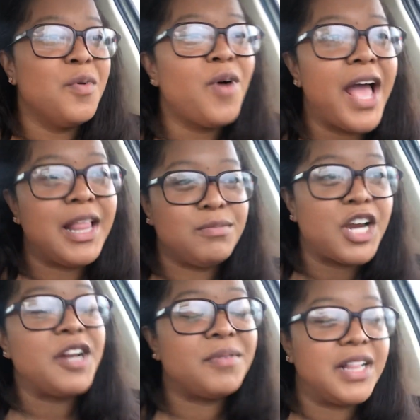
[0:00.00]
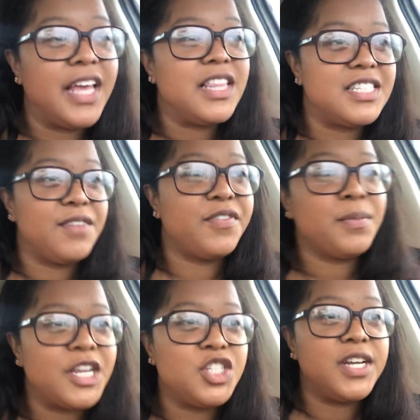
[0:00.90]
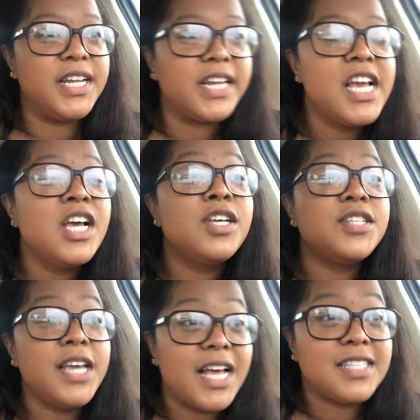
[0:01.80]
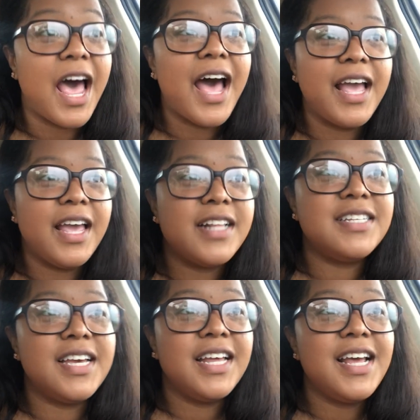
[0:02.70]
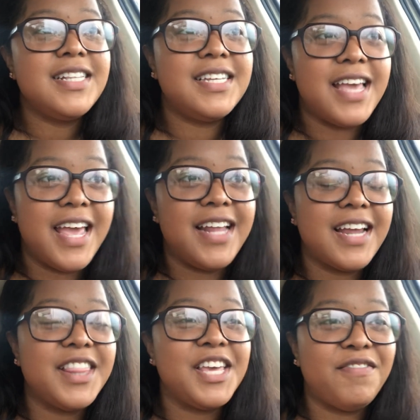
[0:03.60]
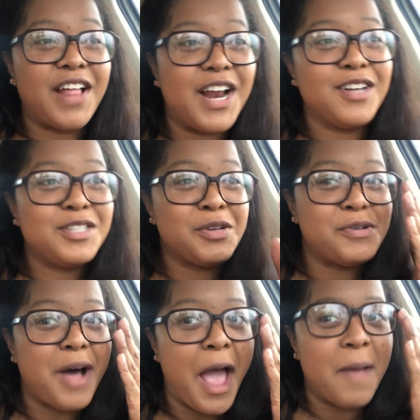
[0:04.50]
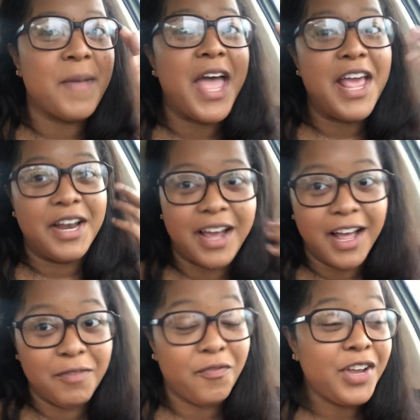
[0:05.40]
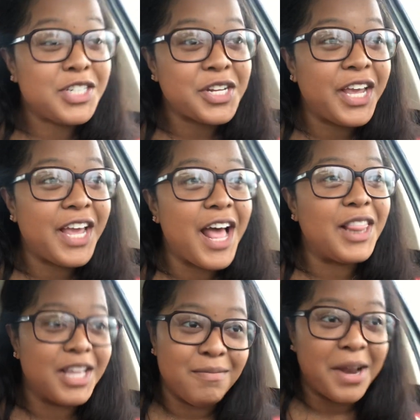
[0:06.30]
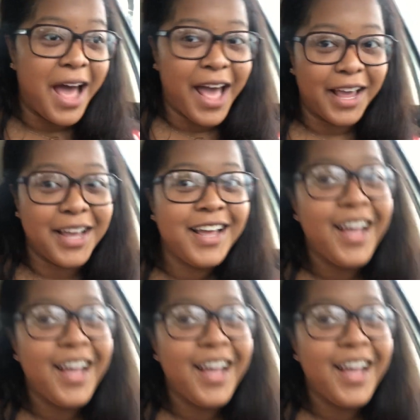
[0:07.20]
while I'm trying to relay this information. So yes, I did attend the Flatiron School. I am an officially alumni